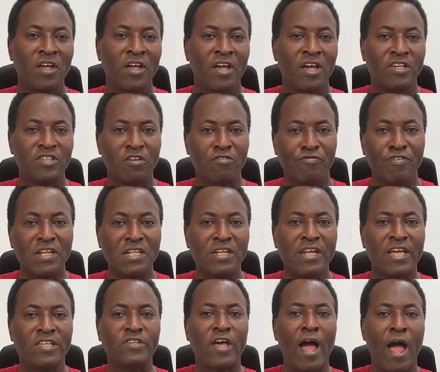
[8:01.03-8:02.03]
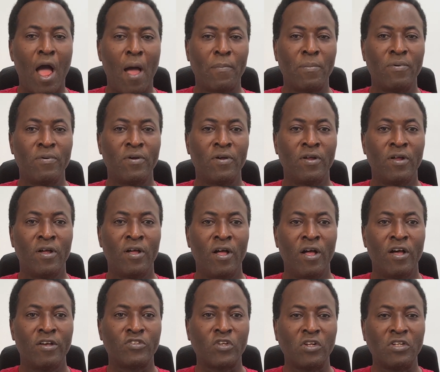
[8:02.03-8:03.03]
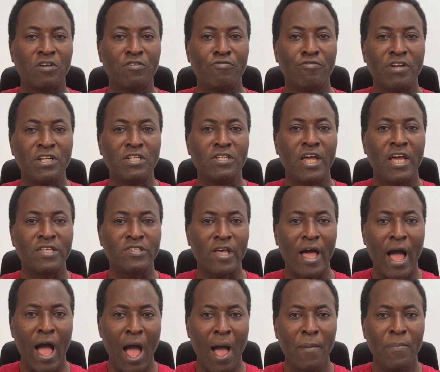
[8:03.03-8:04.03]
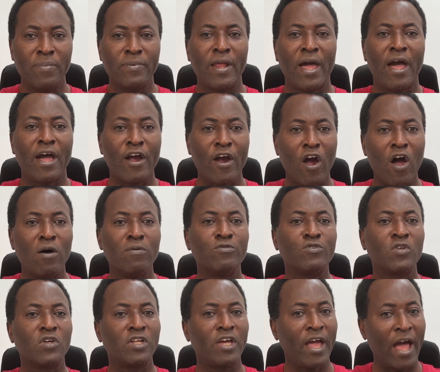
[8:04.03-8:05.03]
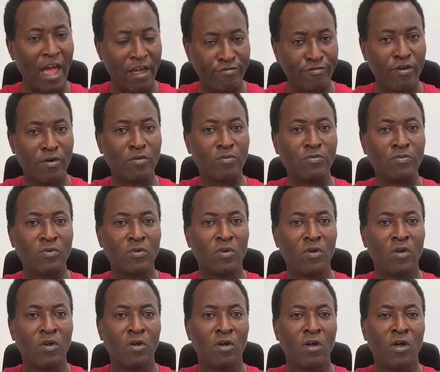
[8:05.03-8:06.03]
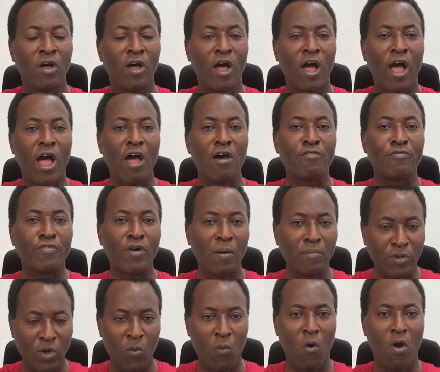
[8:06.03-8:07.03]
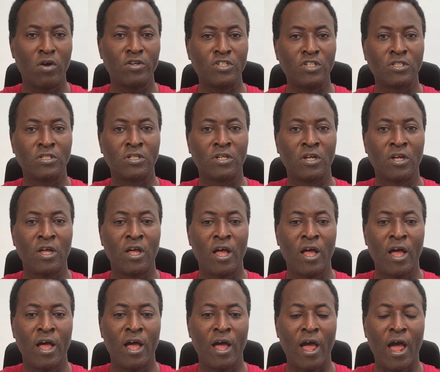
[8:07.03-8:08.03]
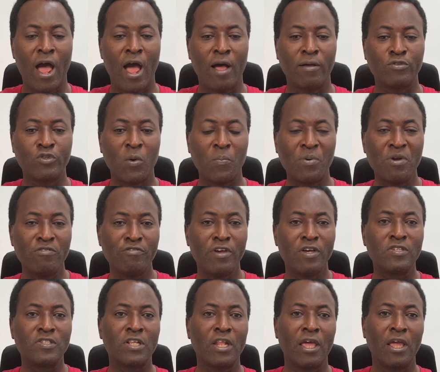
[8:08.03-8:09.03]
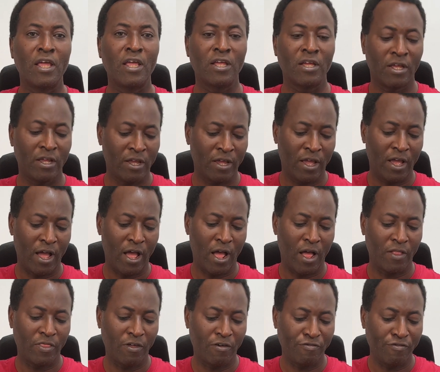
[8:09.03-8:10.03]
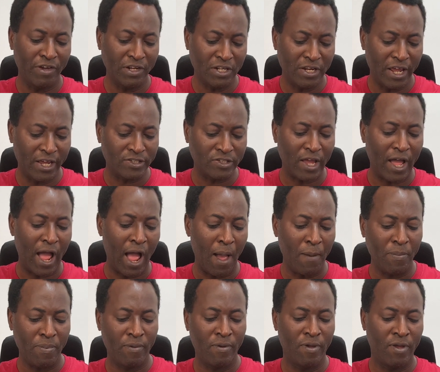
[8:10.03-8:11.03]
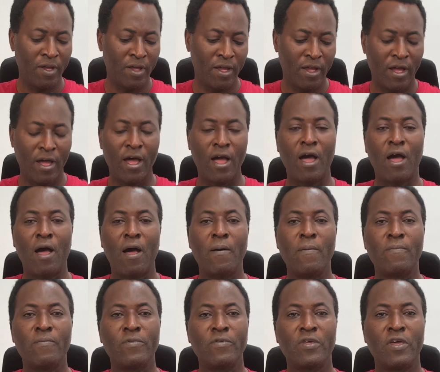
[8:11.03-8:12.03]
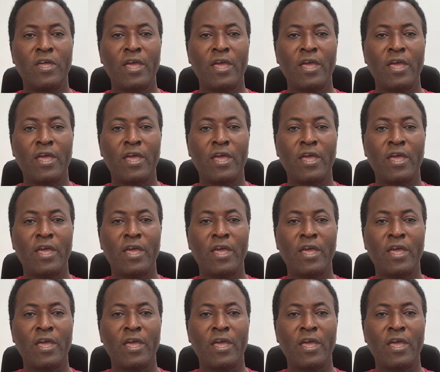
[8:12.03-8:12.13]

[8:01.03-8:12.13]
is a fitness app. So the fitness app now comes to the iPhone from the watch. So previously, the fitness app, it